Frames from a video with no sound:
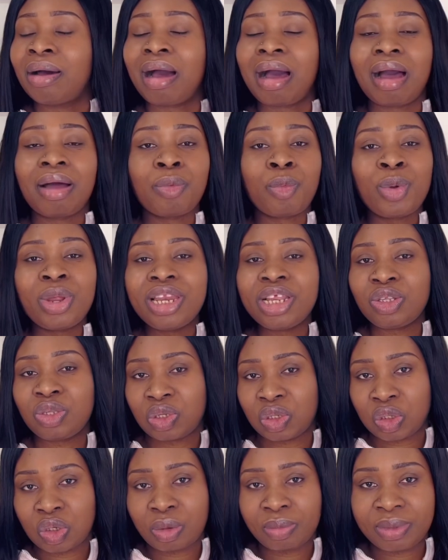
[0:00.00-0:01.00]
We need to
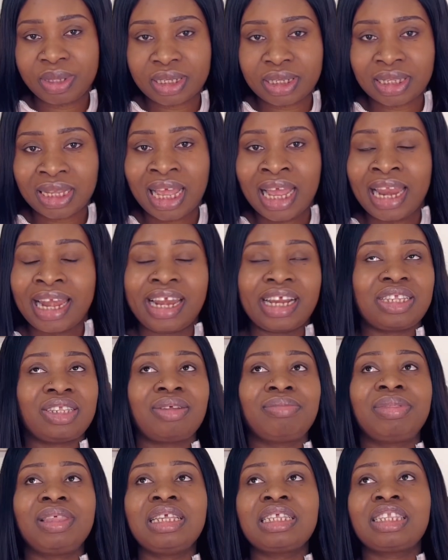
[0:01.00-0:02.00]
stop this. There's
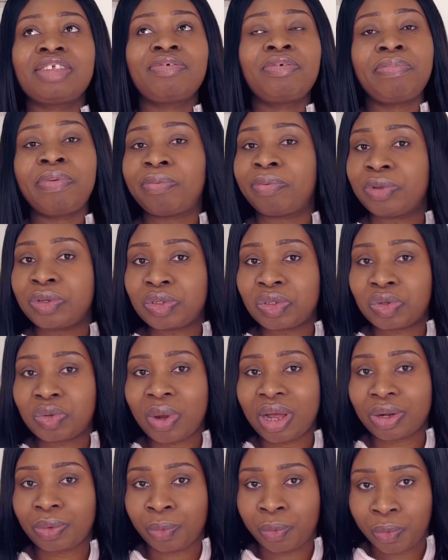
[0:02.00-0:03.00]
some things even people used to do
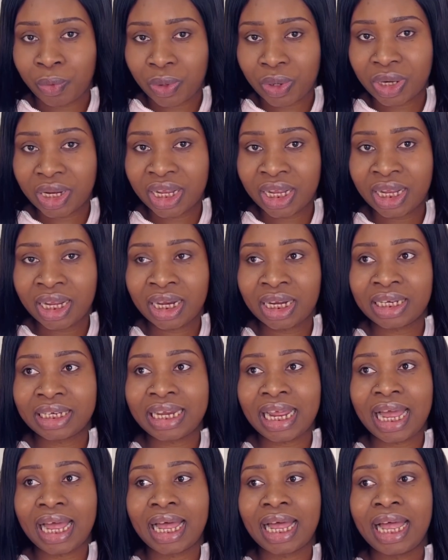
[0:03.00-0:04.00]
at work
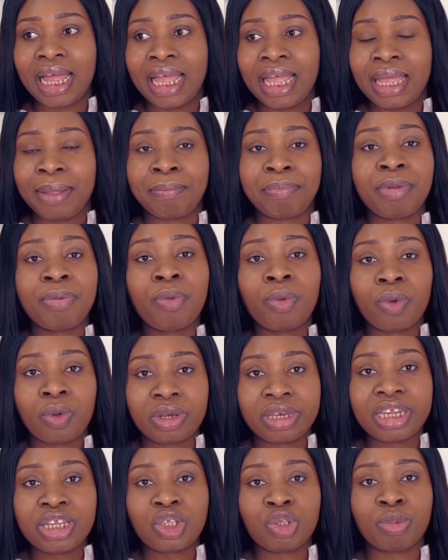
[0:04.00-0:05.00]
that people
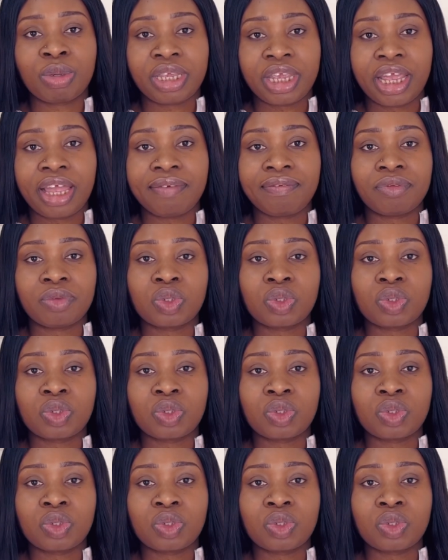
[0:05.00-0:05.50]
need to be careful.